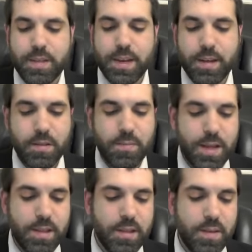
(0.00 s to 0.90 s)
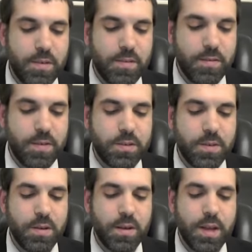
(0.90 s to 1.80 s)
Send out the men that they may serve
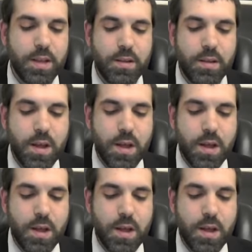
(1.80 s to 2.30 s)
Hashem their God.